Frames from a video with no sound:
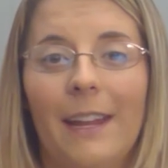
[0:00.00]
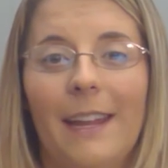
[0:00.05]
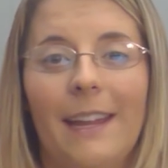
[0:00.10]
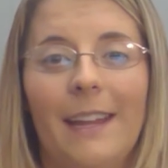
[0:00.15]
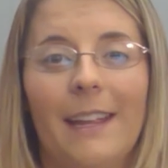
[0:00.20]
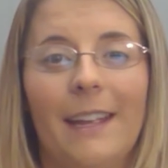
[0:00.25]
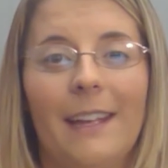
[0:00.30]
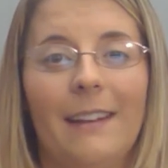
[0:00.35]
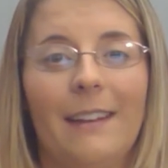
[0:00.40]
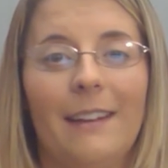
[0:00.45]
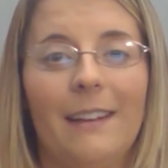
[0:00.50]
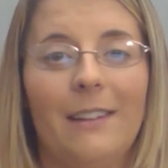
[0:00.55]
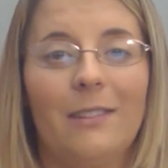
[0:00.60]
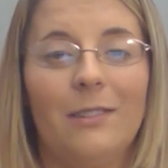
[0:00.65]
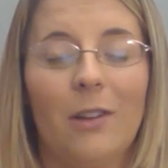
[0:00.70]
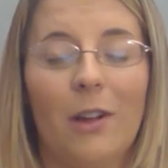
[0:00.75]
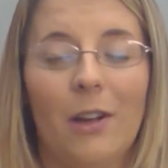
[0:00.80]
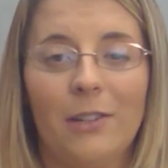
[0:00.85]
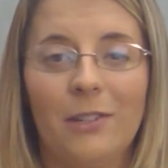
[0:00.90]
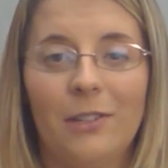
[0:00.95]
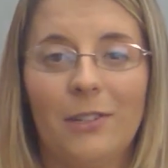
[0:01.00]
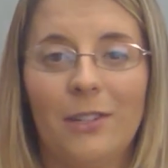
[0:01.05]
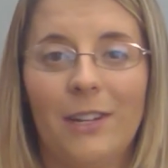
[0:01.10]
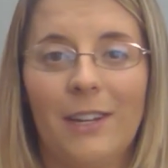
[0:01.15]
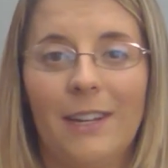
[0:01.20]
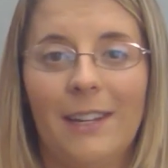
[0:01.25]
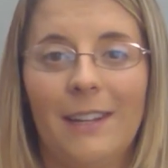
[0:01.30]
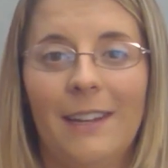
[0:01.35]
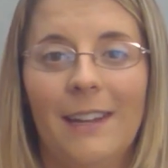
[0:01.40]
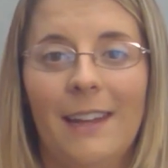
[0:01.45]
and
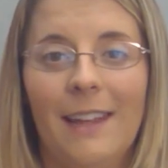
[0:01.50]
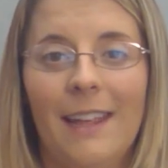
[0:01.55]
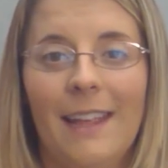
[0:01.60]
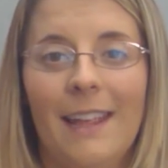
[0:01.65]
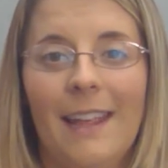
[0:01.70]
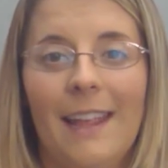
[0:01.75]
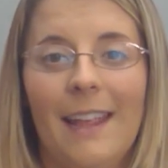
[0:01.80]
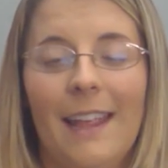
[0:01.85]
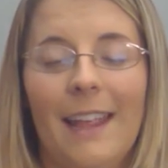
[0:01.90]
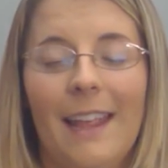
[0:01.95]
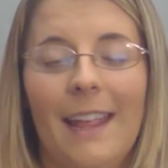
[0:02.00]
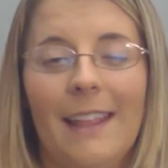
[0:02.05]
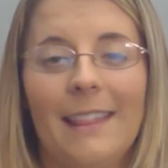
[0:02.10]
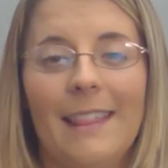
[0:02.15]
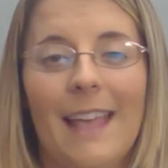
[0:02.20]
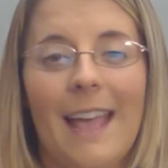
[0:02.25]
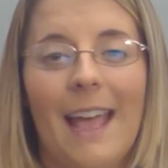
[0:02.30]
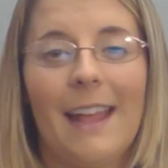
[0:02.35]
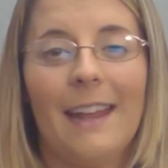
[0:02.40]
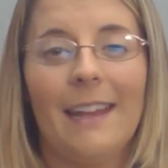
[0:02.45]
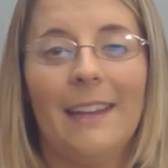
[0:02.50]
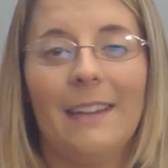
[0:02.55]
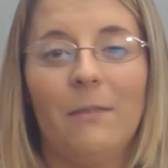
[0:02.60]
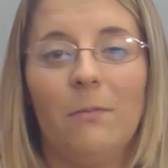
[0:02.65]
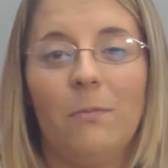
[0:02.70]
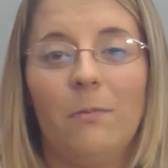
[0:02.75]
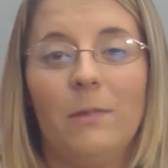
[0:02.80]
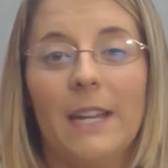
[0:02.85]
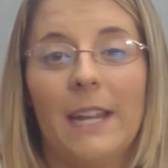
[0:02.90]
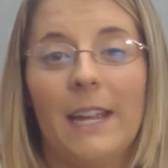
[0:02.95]
exhaustion that
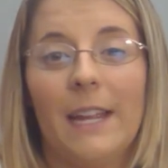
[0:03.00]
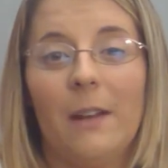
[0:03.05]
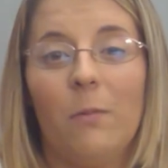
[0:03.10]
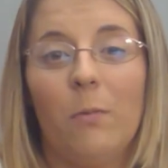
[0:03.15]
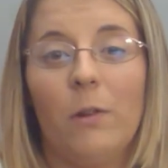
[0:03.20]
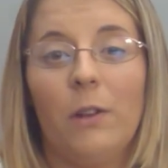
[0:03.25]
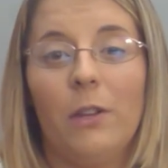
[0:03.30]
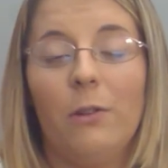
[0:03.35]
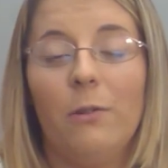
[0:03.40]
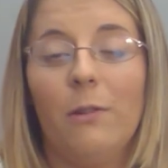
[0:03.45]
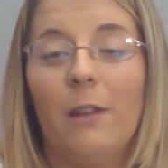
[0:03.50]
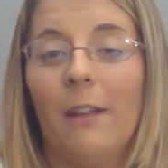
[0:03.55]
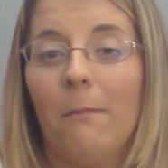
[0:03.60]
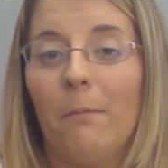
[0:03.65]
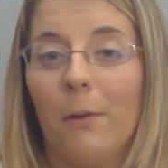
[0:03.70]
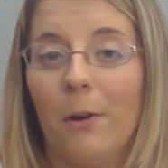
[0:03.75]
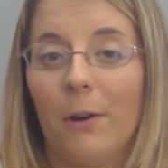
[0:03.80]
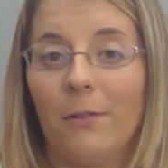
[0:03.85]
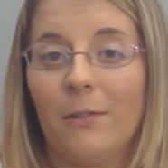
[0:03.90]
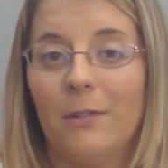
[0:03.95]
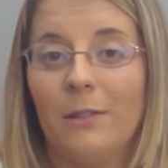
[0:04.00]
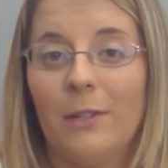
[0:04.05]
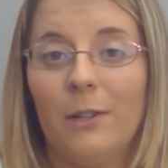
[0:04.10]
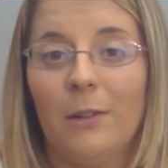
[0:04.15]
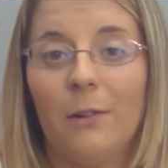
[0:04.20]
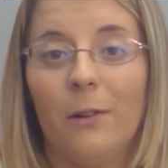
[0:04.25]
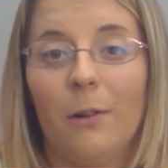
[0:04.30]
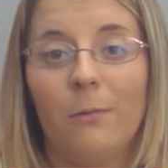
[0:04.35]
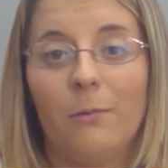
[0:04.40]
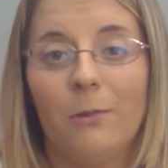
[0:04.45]
it did when you gave birth to
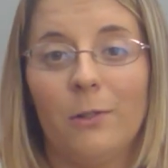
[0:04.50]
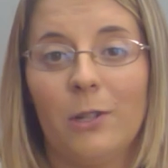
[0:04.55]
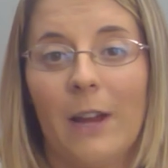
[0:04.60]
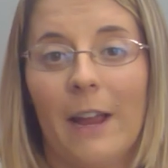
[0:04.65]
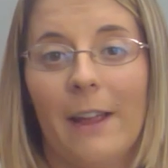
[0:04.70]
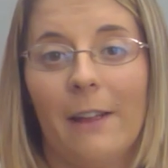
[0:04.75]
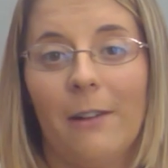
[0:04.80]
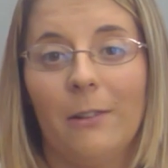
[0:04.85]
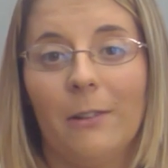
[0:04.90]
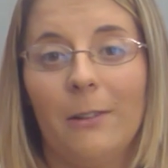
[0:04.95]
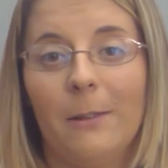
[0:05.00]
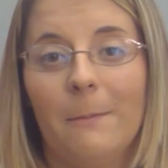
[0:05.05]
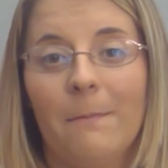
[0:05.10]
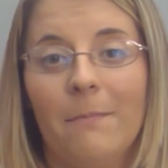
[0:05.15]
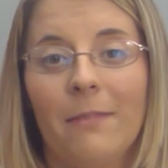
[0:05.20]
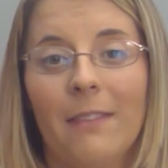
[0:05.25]
your own child.